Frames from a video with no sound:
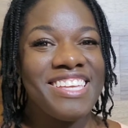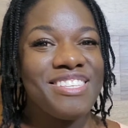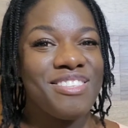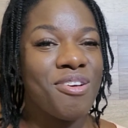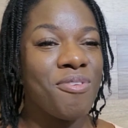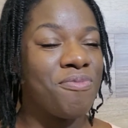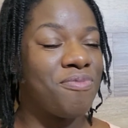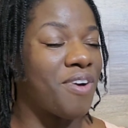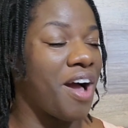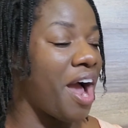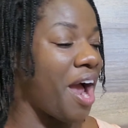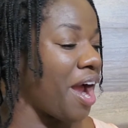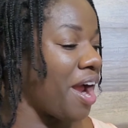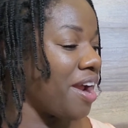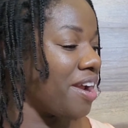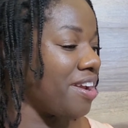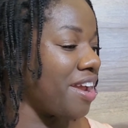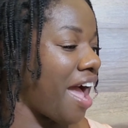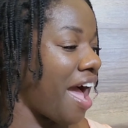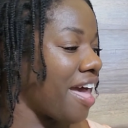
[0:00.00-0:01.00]
So
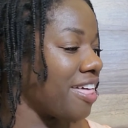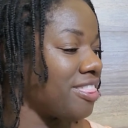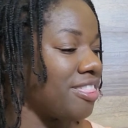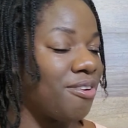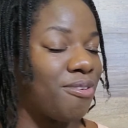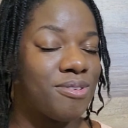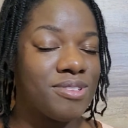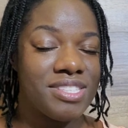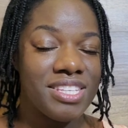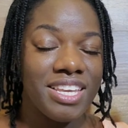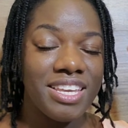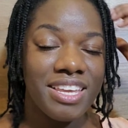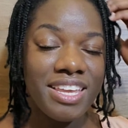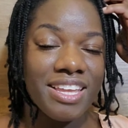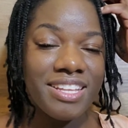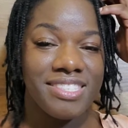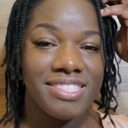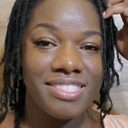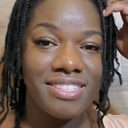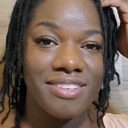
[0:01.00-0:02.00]
far, I don't
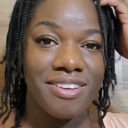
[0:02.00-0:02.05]
think